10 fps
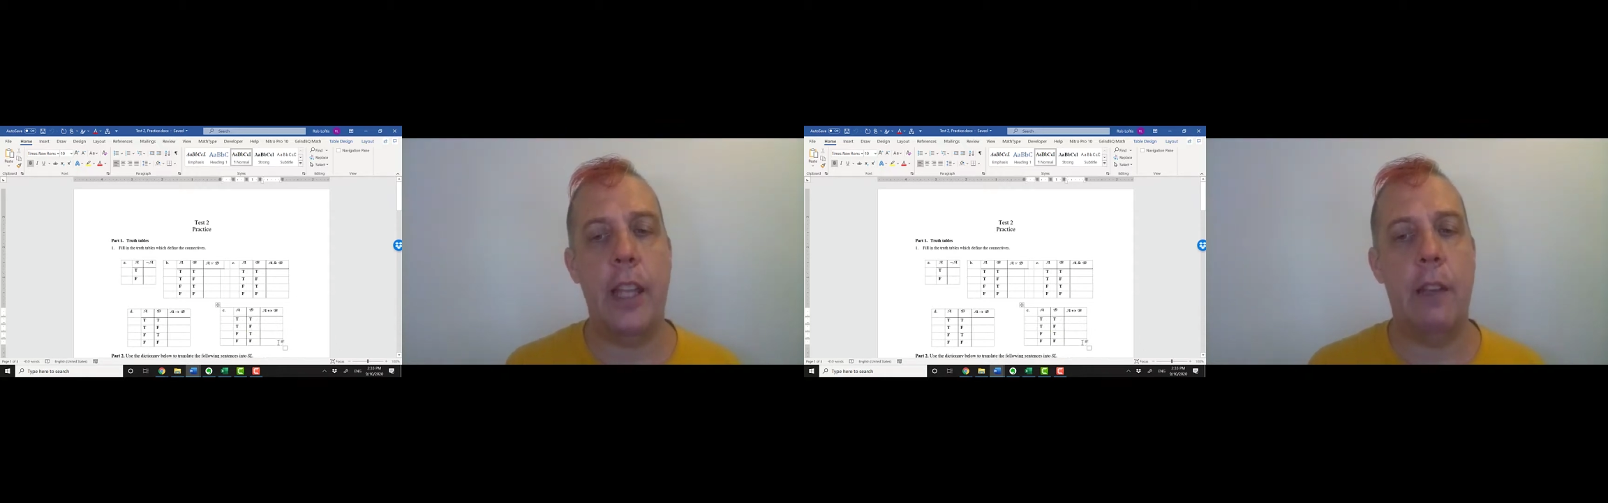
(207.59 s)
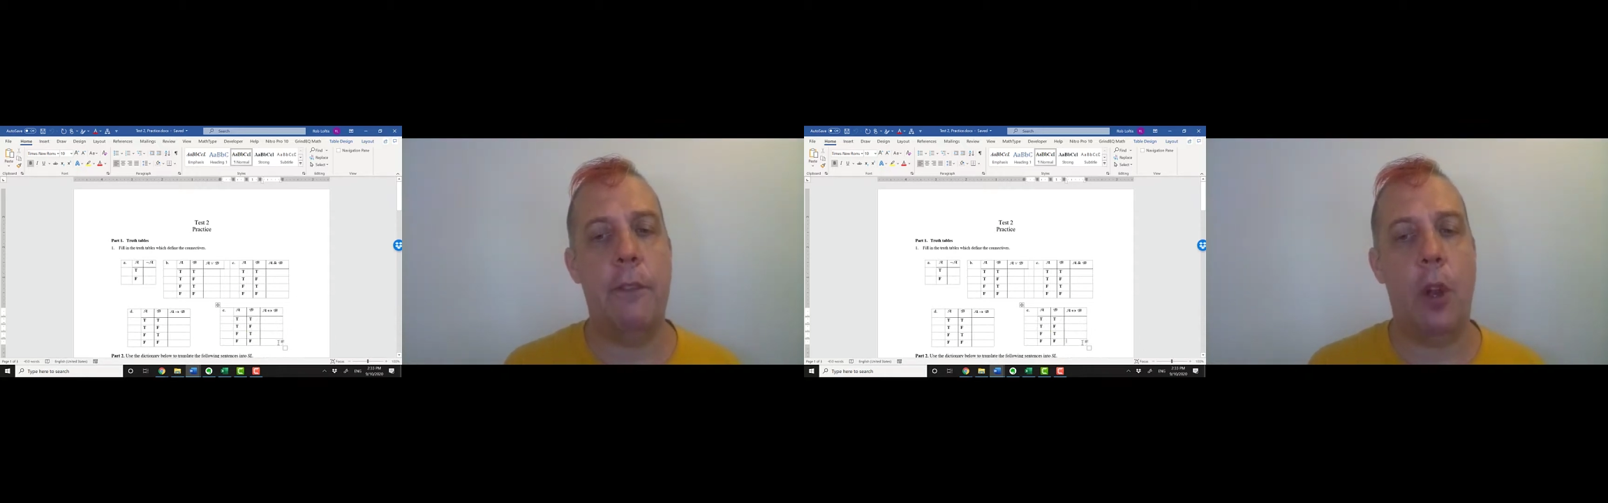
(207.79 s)

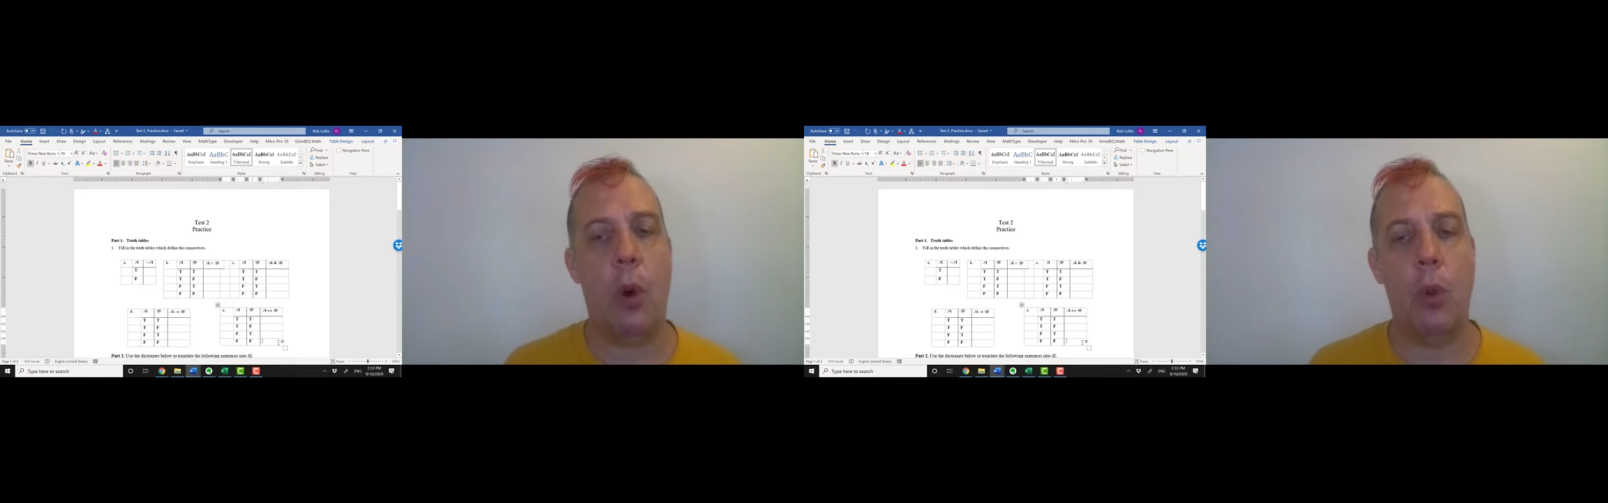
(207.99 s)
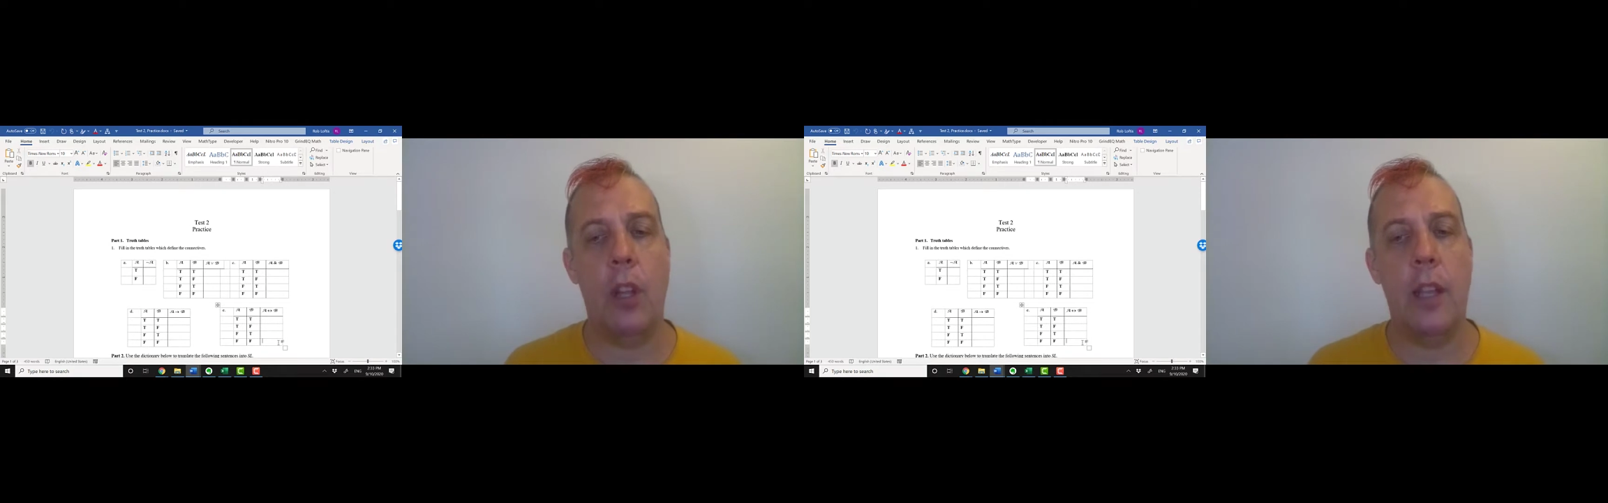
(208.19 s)
if and
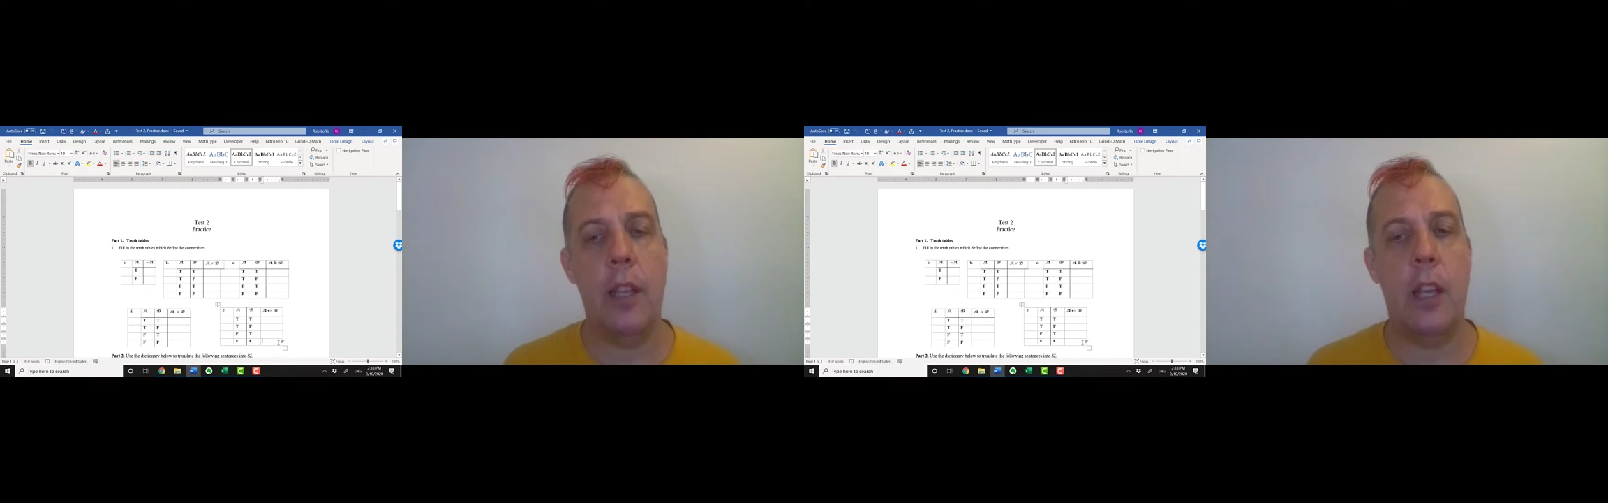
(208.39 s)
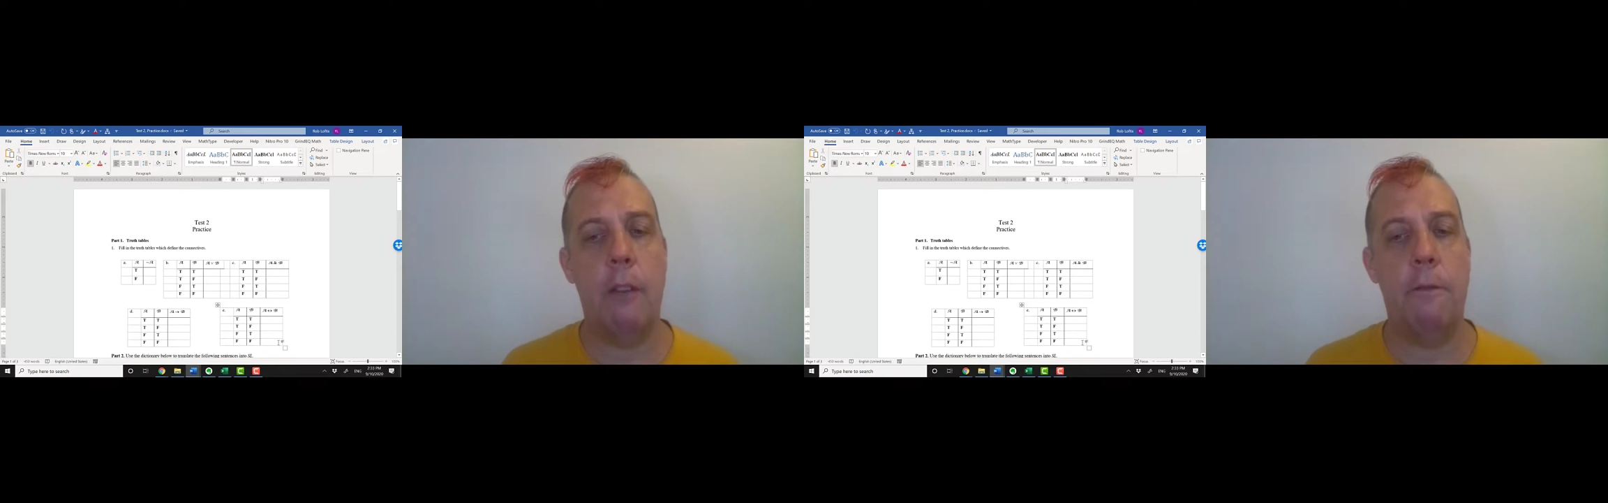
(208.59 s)
only
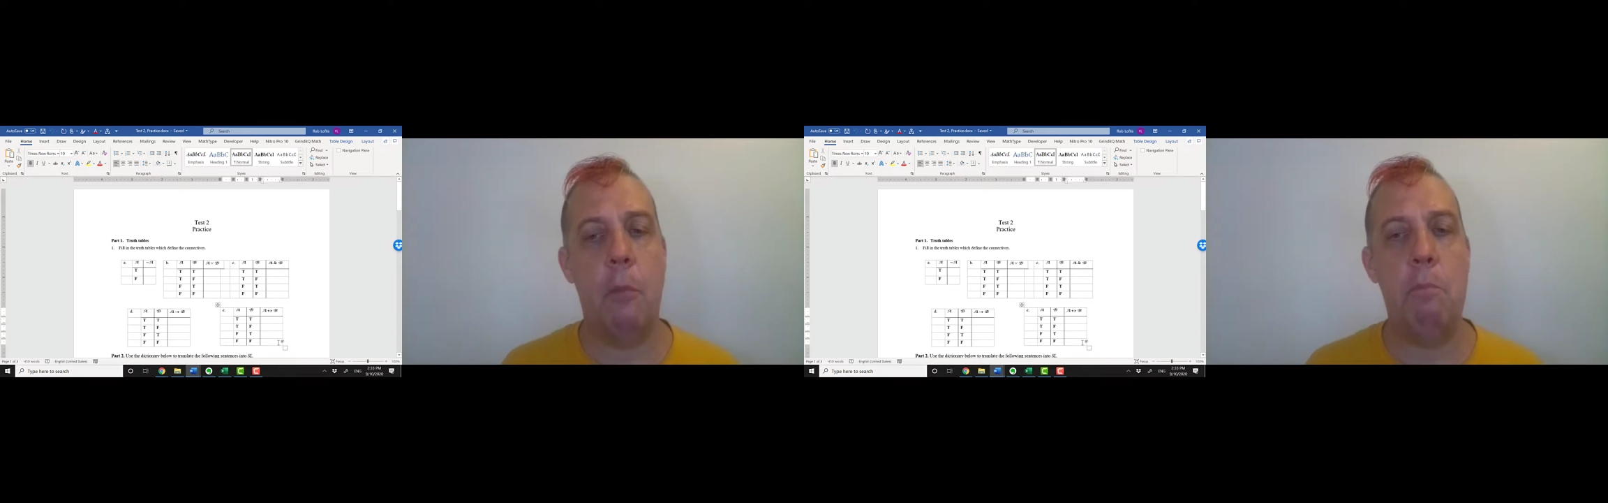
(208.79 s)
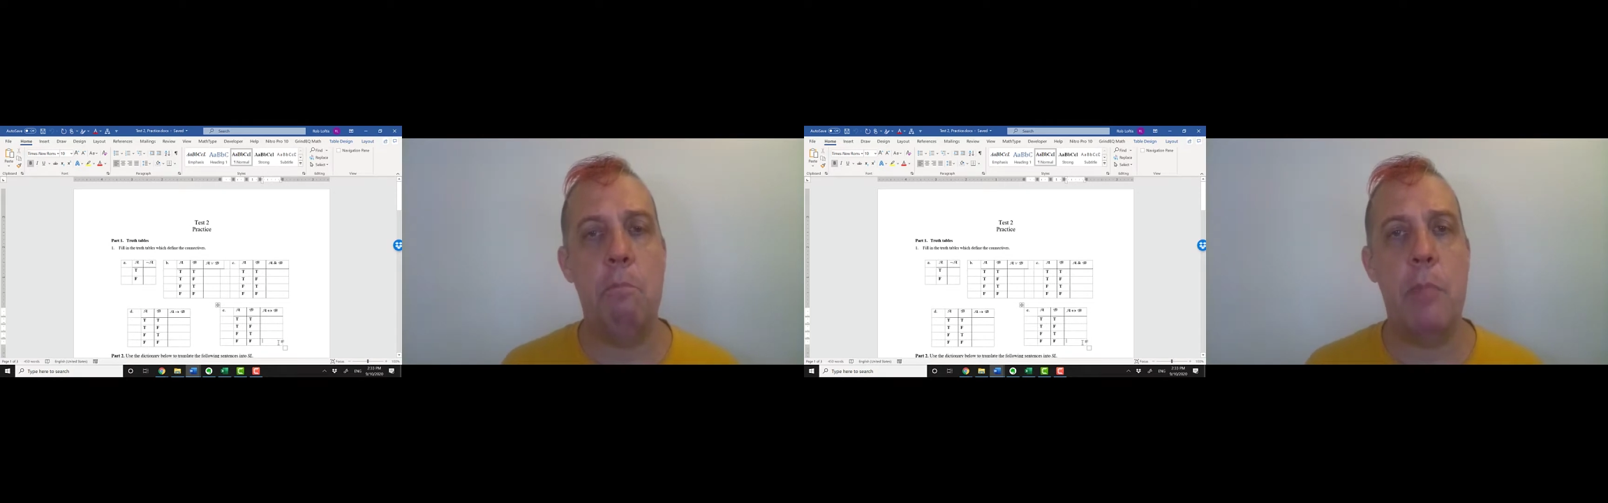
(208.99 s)
if
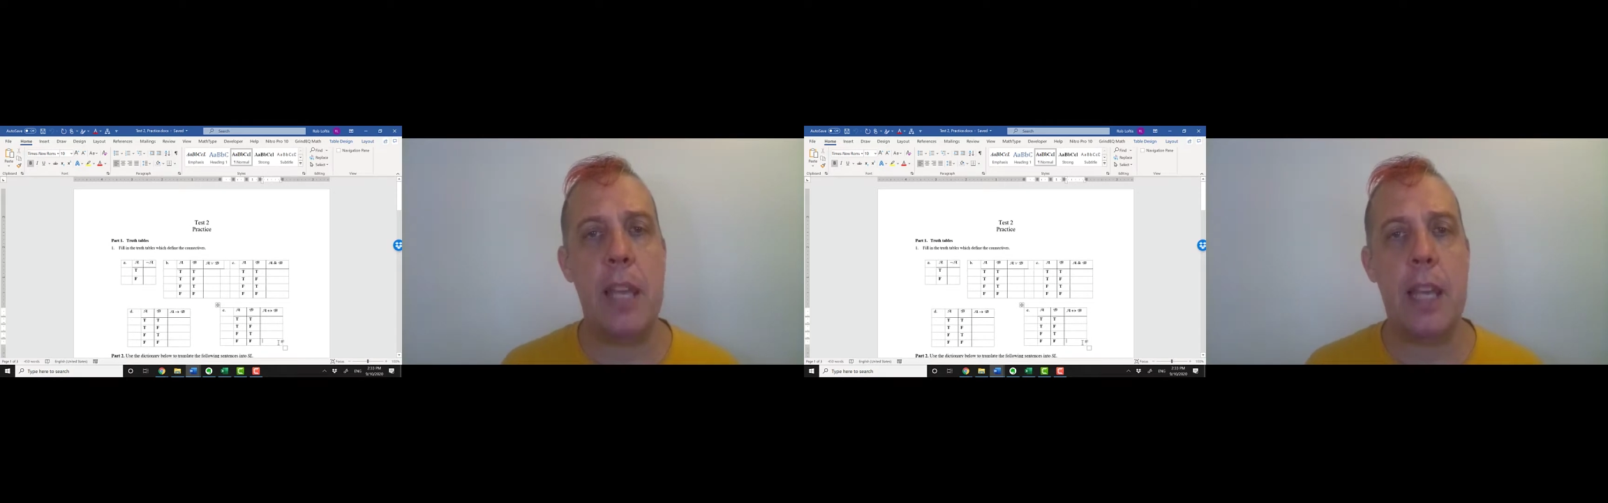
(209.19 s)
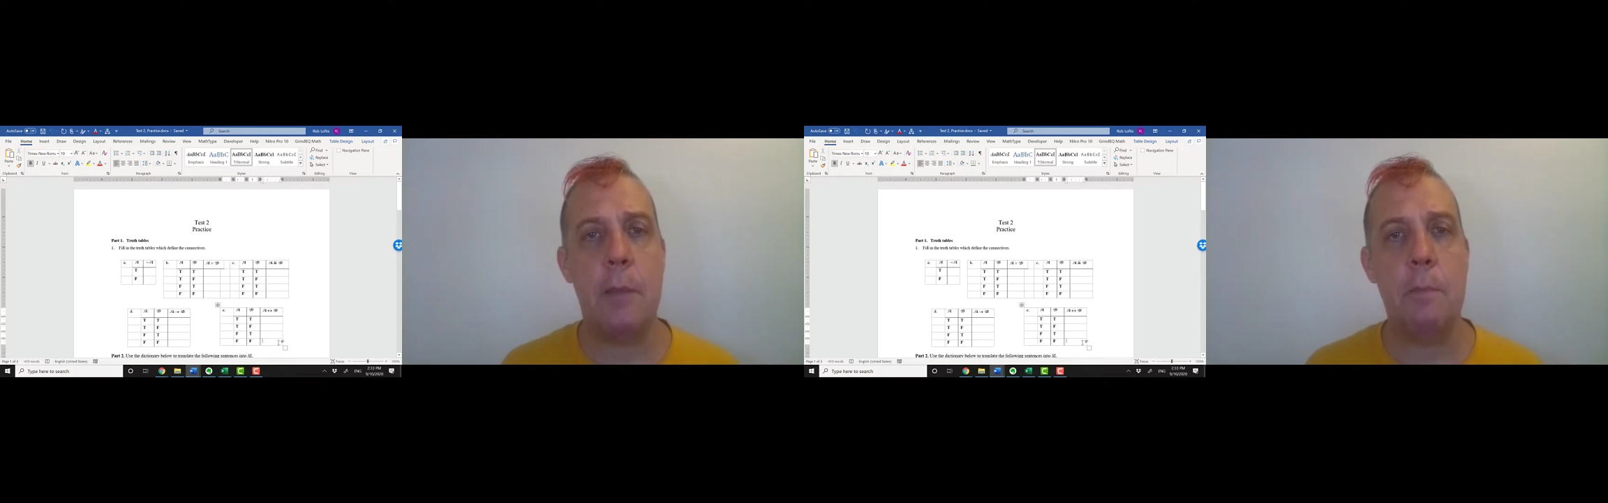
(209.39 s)
B.